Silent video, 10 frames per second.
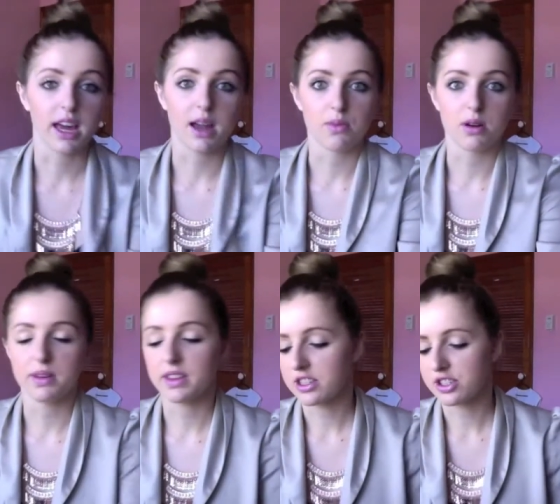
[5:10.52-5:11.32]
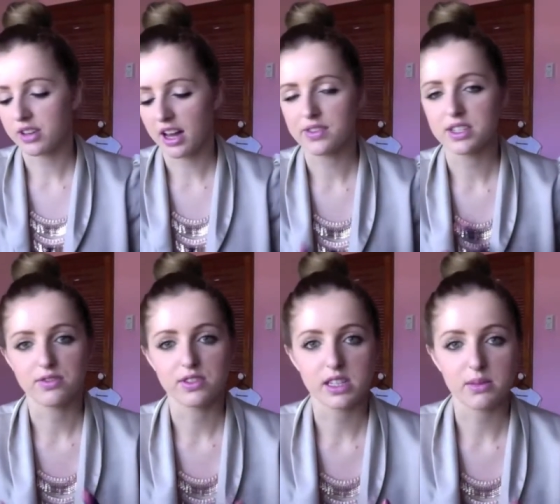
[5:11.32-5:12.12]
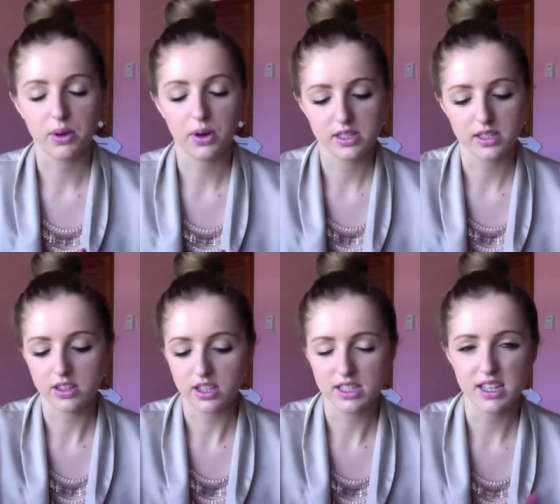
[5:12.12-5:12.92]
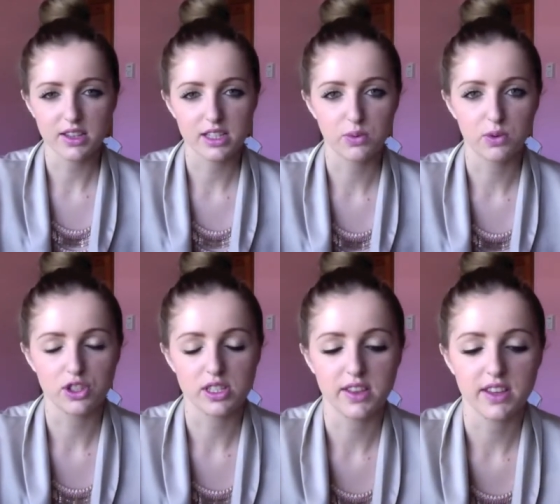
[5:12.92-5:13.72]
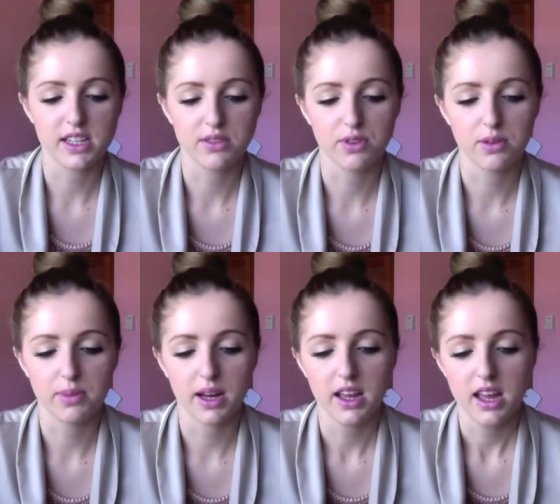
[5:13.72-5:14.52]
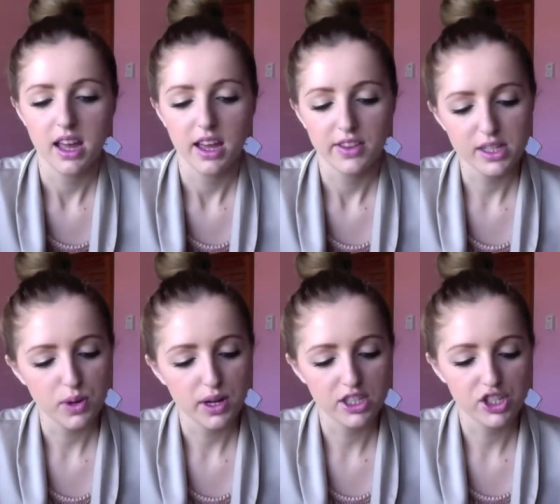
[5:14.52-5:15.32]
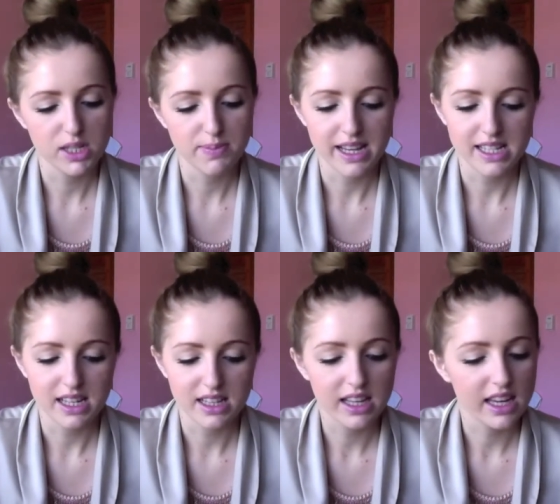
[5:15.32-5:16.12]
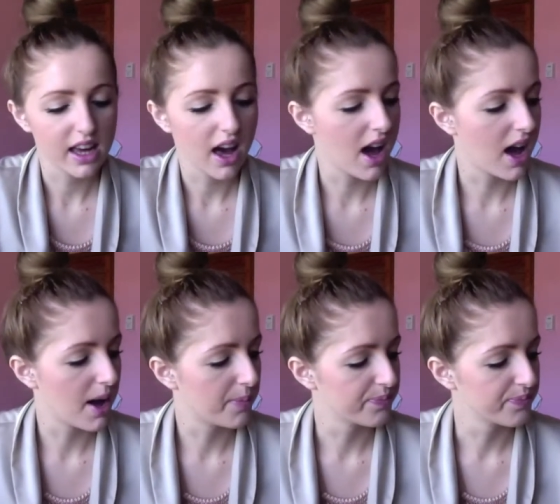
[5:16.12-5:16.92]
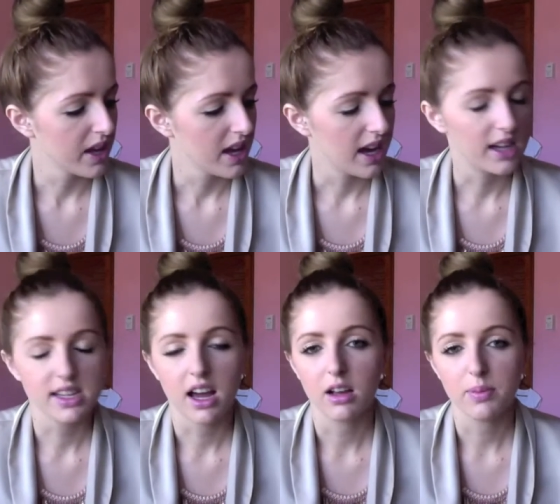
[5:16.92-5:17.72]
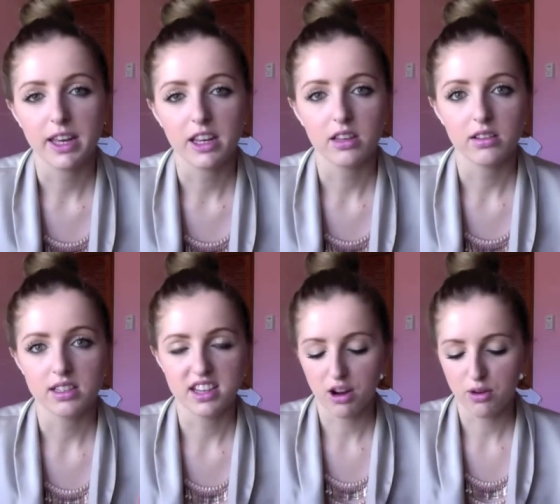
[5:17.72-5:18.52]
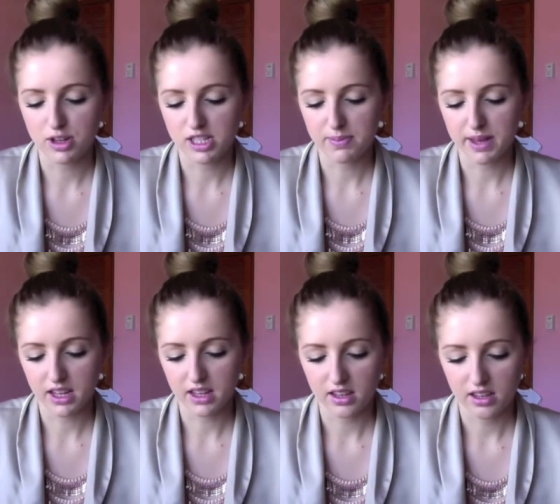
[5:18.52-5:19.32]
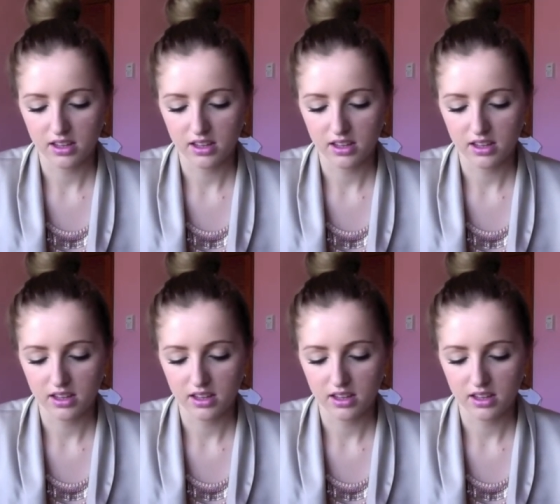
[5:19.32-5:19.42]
camera but they do have a difference in person. You can see in the swatches that they're different but this one is just basically um, a dark pink, a dark rosy pink